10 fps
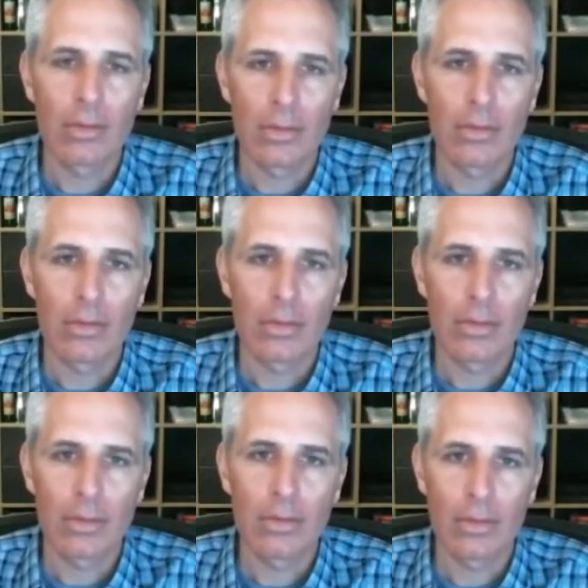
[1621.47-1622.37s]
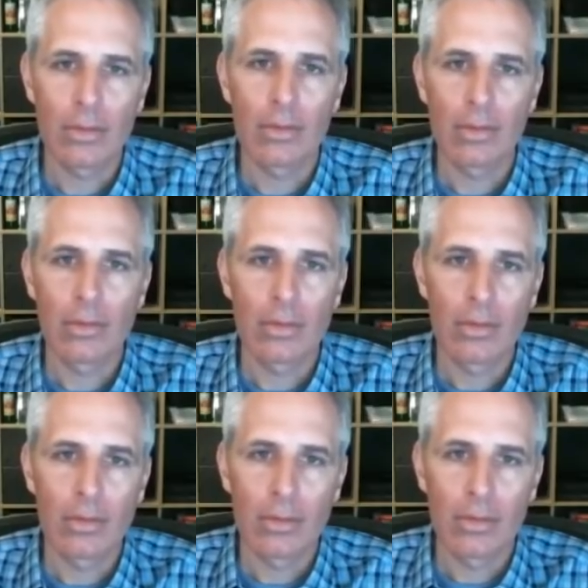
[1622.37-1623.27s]

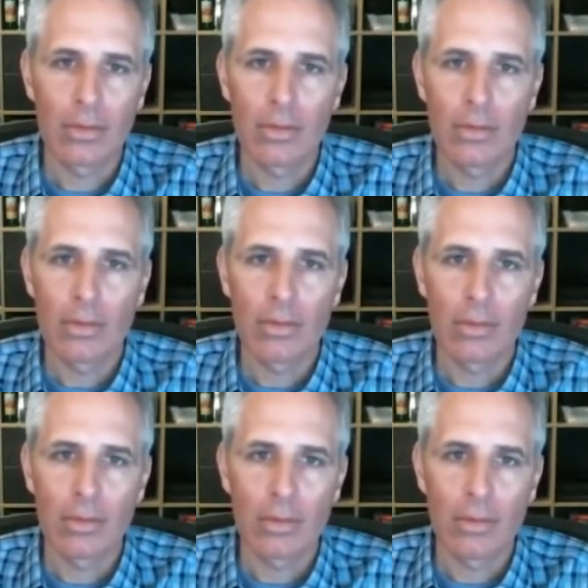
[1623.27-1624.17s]
This person isn't speaking.